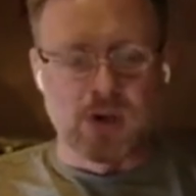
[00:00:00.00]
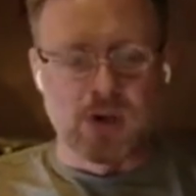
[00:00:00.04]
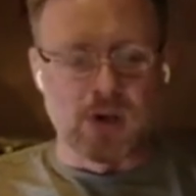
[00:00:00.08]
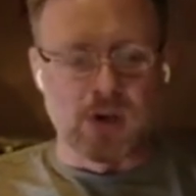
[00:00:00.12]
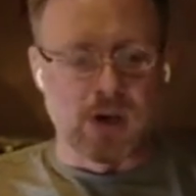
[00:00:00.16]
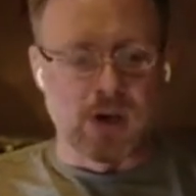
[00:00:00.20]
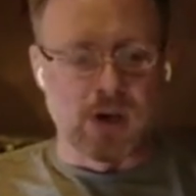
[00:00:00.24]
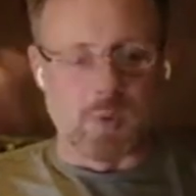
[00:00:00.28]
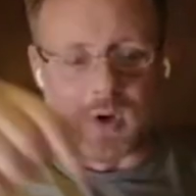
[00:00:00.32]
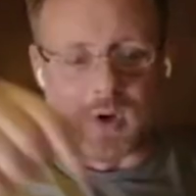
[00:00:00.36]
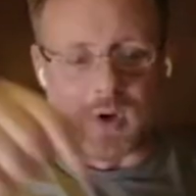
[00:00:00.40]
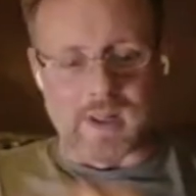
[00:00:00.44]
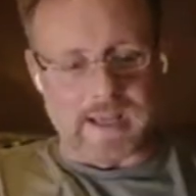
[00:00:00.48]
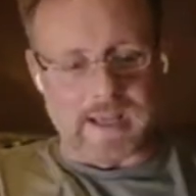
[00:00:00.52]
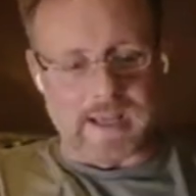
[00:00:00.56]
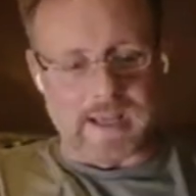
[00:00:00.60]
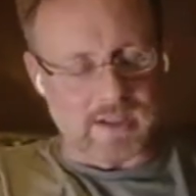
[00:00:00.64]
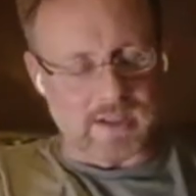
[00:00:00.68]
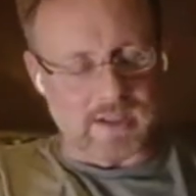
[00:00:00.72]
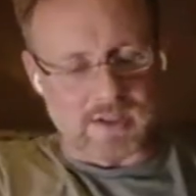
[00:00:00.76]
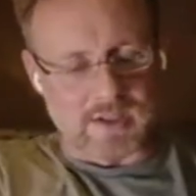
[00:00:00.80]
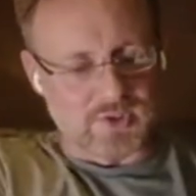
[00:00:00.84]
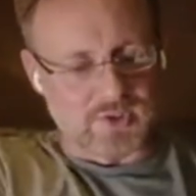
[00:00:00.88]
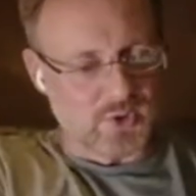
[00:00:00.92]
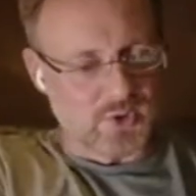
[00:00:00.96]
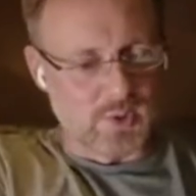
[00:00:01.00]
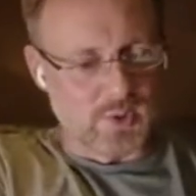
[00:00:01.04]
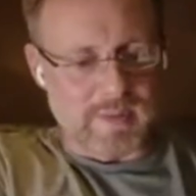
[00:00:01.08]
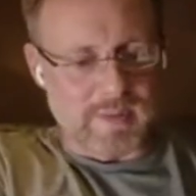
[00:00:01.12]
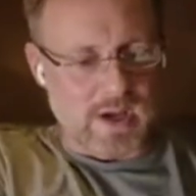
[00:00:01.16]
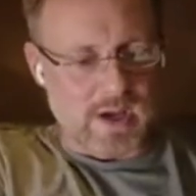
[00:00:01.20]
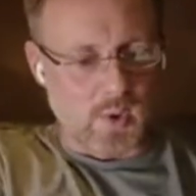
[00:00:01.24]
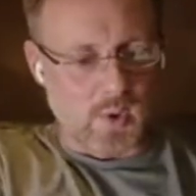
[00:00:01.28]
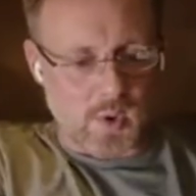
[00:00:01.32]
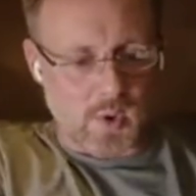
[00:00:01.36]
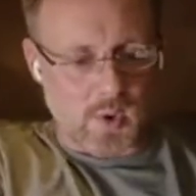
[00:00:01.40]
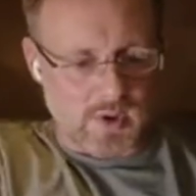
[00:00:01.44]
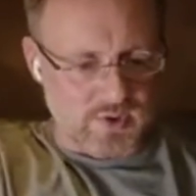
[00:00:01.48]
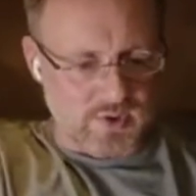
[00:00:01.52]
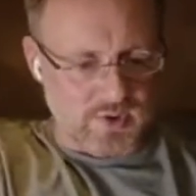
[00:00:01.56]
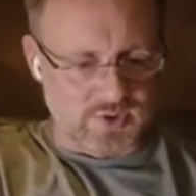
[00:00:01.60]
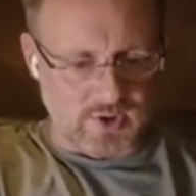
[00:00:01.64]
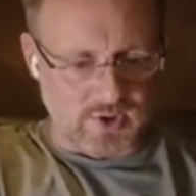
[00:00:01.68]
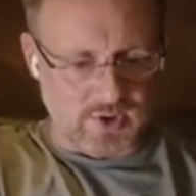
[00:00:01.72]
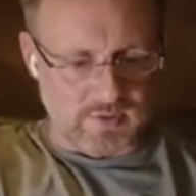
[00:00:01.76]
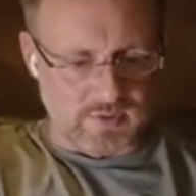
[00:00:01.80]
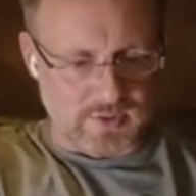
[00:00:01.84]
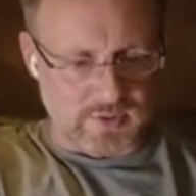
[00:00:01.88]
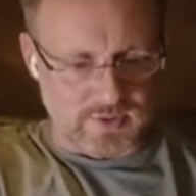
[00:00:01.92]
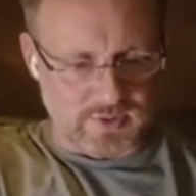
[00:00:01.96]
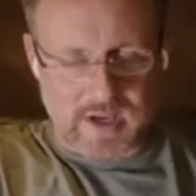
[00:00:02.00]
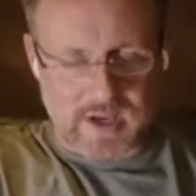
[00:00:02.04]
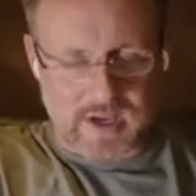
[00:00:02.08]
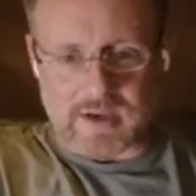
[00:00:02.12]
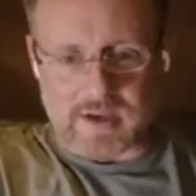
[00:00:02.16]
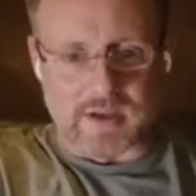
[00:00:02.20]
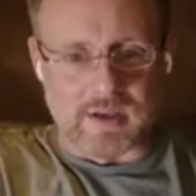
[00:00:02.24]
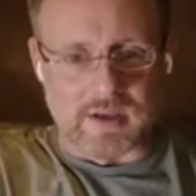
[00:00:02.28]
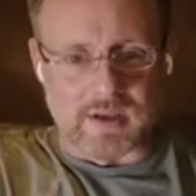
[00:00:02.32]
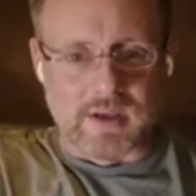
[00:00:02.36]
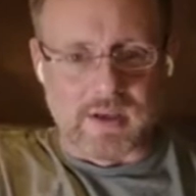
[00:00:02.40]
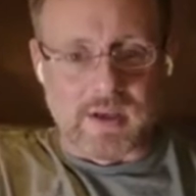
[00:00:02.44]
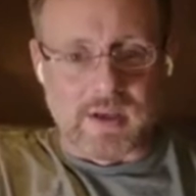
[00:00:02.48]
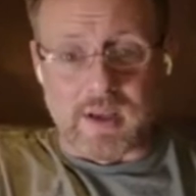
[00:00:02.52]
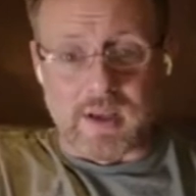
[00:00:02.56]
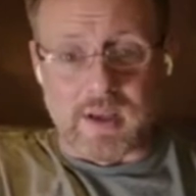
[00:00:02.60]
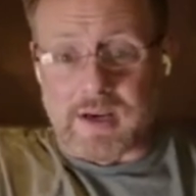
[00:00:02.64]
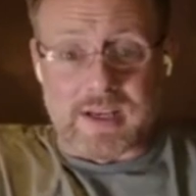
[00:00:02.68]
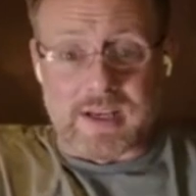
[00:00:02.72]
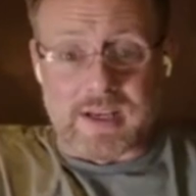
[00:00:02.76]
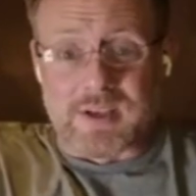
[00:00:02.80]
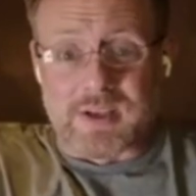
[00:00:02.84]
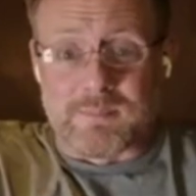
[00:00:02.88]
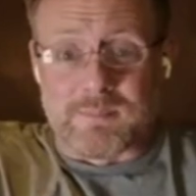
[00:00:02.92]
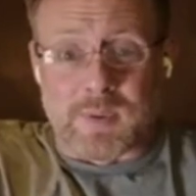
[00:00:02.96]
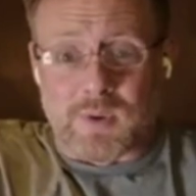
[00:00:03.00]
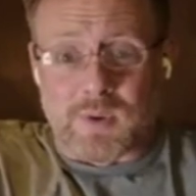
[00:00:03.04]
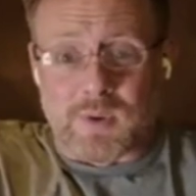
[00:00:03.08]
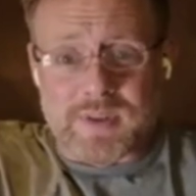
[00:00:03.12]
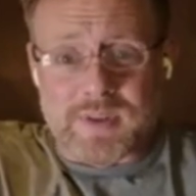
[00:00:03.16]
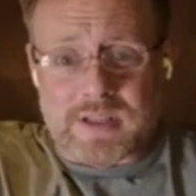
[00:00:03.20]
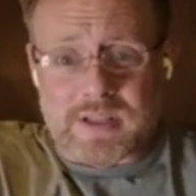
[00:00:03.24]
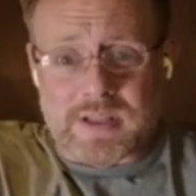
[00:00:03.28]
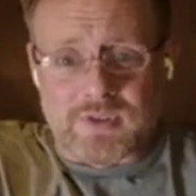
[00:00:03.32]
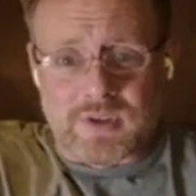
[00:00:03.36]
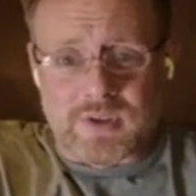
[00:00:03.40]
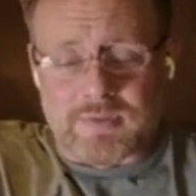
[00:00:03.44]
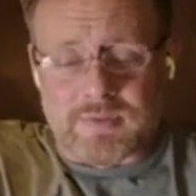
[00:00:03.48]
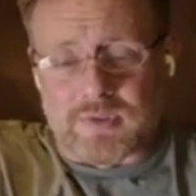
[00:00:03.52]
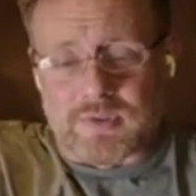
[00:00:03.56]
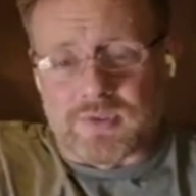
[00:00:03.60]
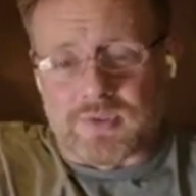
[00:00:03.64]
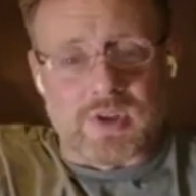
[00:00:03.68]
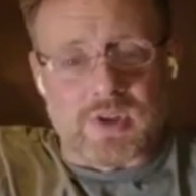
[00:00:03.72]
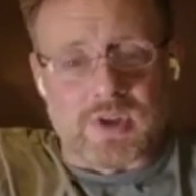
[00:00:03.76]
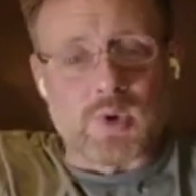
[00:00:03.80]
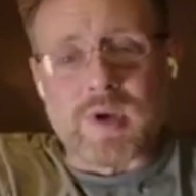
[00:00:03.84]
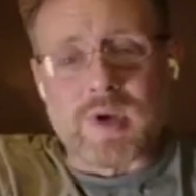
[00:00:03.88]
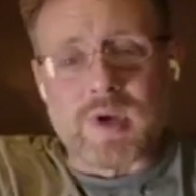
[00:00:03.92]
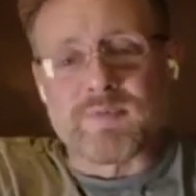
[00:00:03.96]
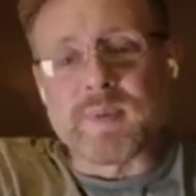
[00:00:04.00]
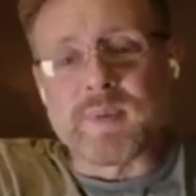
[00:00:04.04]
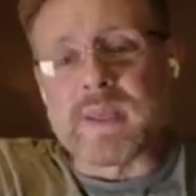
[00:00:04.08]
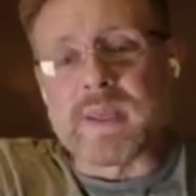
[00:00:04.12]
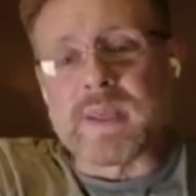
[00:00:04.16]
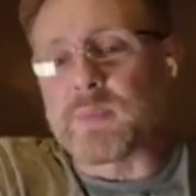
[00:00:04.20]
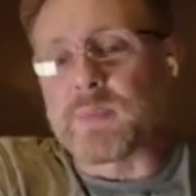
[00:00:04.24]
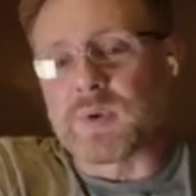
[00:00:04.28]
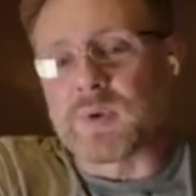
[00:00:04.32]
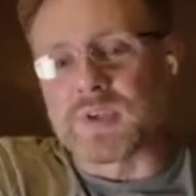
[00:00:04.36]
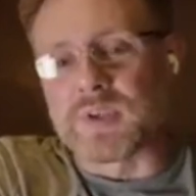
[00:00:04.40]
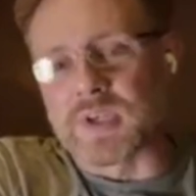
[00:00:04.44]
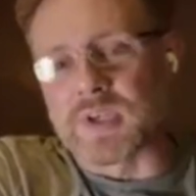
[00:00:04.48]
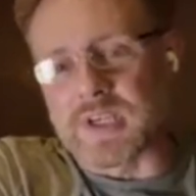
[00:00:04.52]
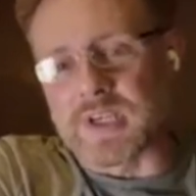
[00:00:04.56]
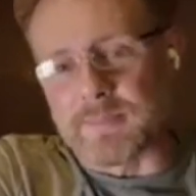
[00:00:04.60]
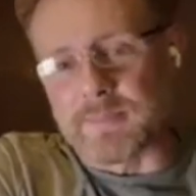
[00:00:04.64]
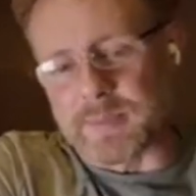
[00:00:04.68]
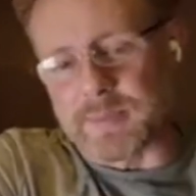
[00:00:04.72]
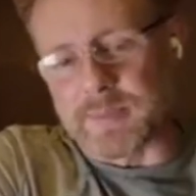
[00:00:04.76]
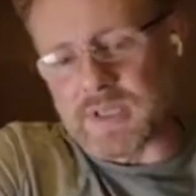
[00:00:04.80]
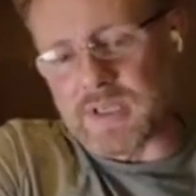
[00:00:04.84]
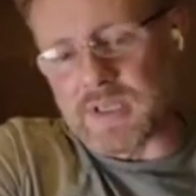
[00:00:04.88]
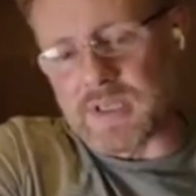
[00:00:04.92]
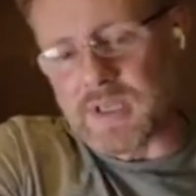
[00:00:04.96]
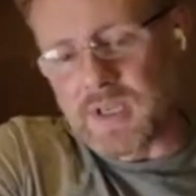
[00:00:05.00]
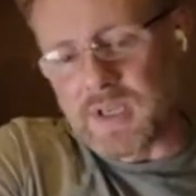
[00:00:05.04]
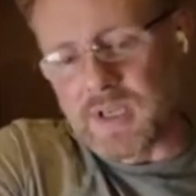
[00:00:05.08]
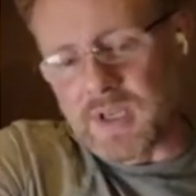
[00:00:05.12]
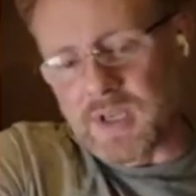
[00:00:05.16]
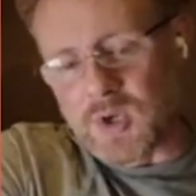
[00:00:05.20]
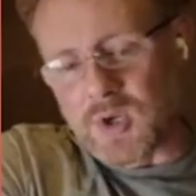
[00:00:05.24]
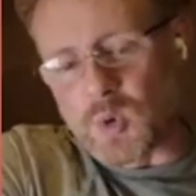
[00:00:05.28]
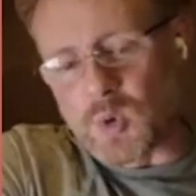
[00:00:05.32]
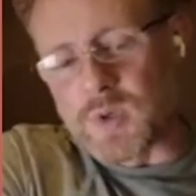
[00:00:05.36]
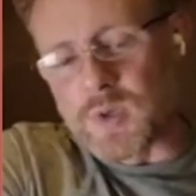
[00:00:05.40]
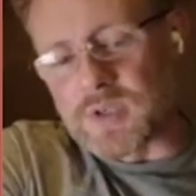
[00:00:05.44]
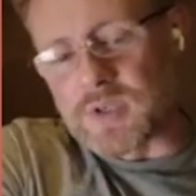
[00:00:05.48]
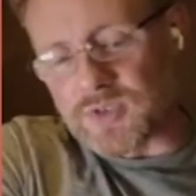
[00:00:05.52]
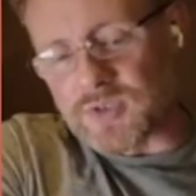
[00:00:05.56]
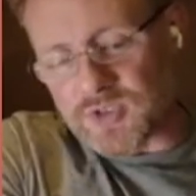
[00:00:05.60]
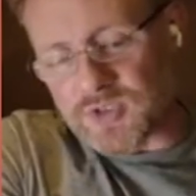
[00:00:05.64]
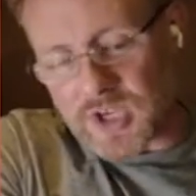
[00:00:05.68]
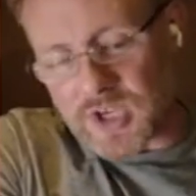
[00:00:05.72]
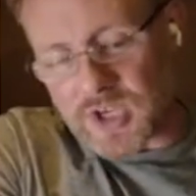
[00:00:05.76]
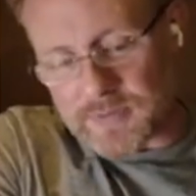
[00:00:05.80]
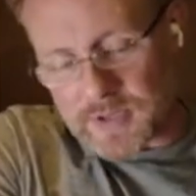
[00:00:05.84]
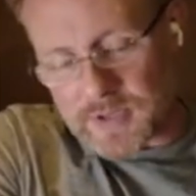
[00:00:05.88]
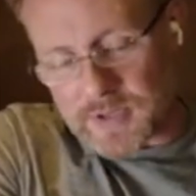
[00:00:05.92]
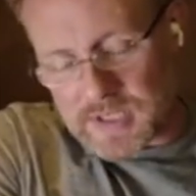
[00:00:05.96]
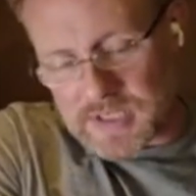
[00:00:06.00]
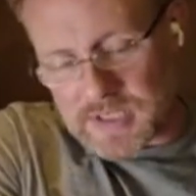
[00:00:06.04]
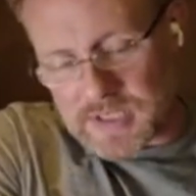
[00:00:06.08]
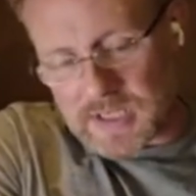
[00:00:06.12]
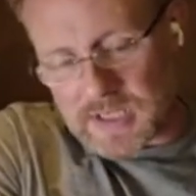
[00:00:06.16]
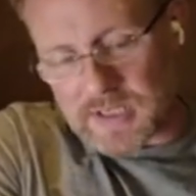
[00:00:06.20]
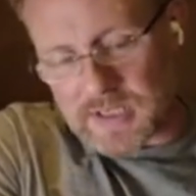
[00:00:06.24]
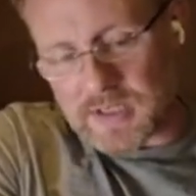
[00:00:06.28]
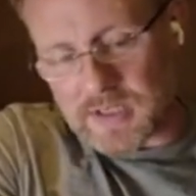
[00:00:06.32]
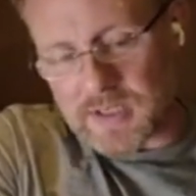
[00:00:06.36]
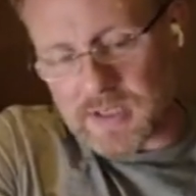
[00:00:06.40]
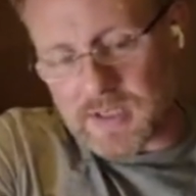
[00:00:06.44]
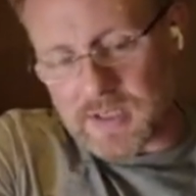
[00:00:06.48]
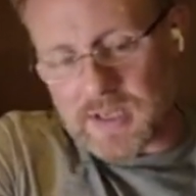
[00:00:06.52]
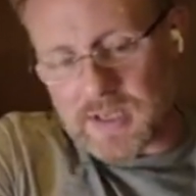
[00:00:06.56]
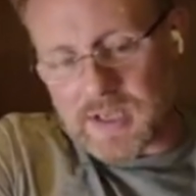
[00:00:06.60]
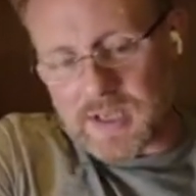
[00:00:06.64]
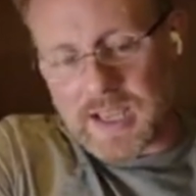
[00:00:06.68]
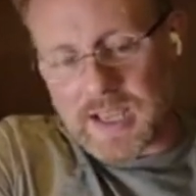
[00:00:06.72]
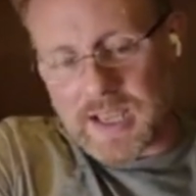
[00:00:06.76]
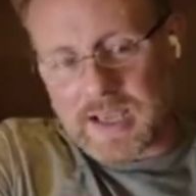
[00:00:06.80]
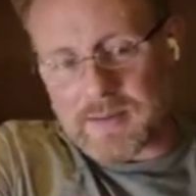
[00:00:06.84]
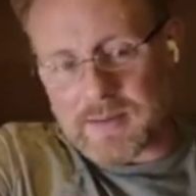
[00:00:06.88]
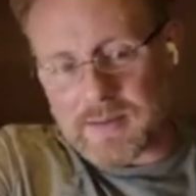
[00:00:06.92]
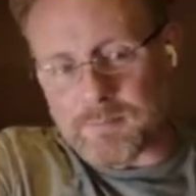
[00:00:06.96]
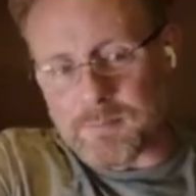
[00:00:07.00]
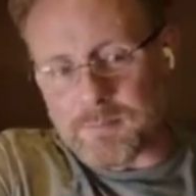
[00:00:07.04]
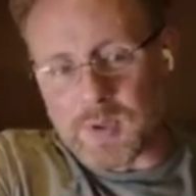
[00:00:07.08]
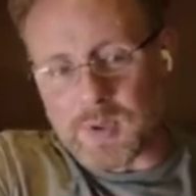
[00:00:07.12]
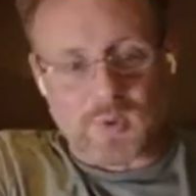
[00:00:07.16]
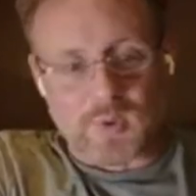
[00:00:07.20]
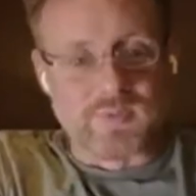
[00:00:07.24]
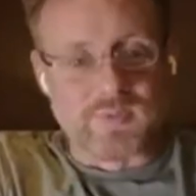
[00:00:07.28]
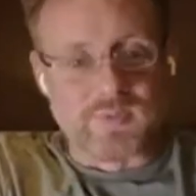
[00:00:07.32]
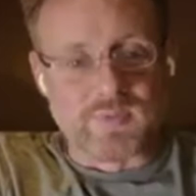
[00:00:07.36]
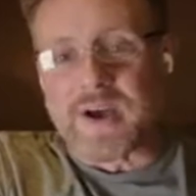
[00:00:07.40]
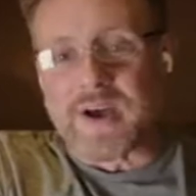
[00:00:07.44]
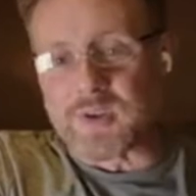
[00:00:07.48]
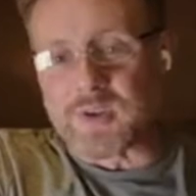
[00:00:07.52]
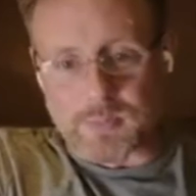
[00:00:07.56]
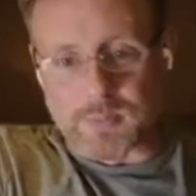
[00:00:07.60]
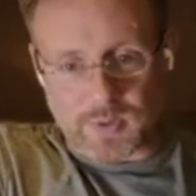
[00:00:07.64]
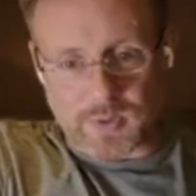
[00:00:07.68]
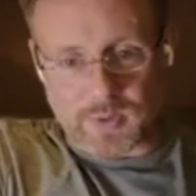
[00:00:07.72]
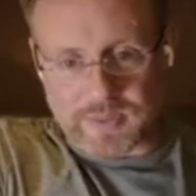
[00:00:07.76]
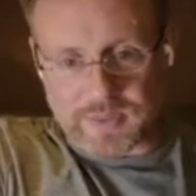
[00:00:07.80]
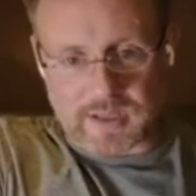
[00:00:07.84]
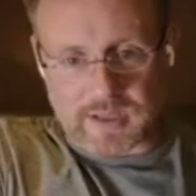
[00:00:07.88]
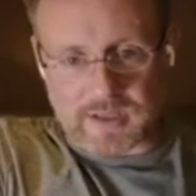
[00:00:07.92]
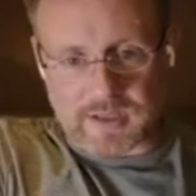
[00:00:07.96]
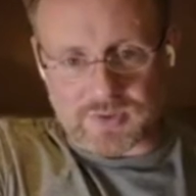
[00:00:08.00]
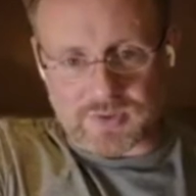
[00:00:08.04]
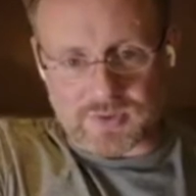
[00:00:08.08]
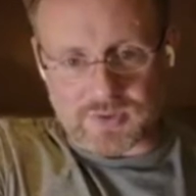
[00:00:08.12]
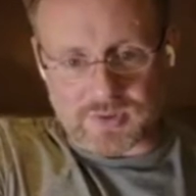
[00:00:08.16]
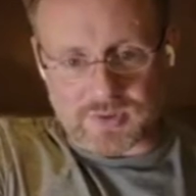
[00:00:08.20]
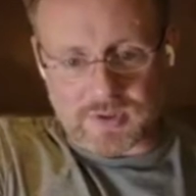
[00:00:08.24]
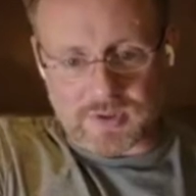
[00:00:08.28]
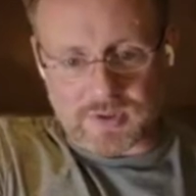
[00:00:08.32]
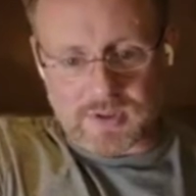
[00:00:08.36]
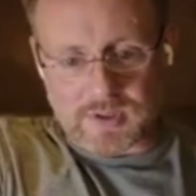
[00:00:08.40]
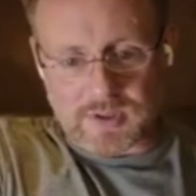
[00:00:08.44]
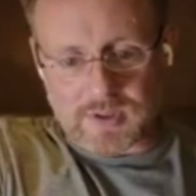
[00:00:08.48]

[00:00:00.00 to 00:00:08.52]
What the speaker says: Well, I could consume that order service data and I could build that service. Like, you have people in your company who can discover the data and build valuable things